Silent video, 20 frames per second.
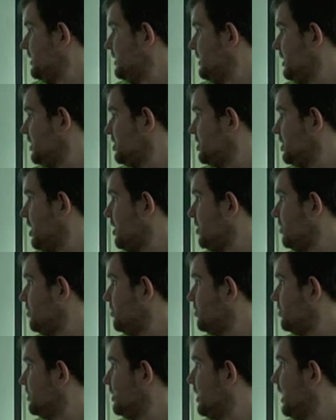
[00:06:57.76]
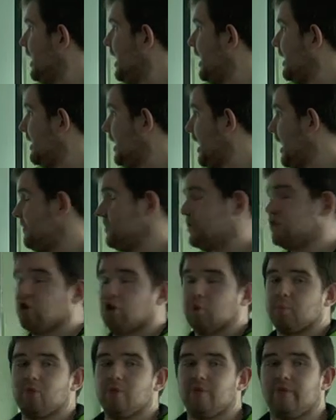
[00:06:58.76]
the shotgun, and I have a
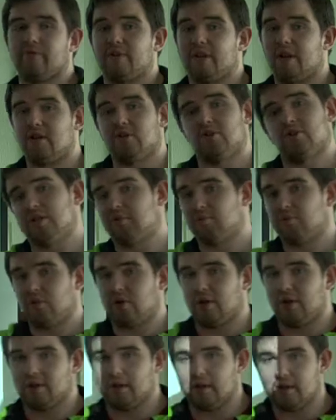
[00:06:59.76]
sniper rifle there just to put in